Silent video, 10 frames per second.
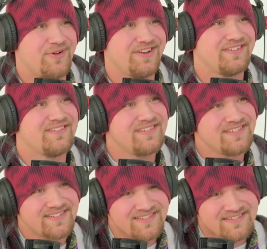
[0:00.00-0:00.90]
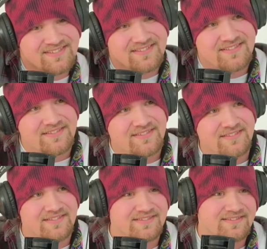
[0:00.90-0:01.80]
See, I feel like that'd be
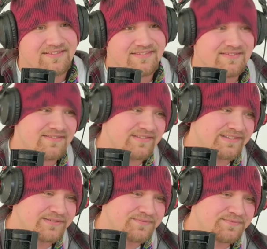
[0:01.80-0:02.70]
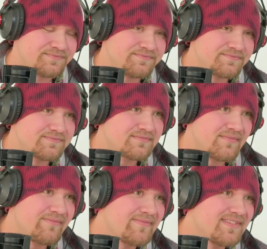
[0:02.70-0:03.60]
fun. Like
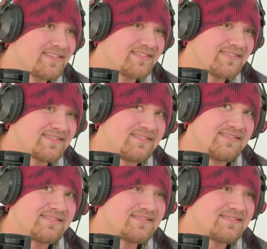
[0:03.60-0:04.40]
for me, like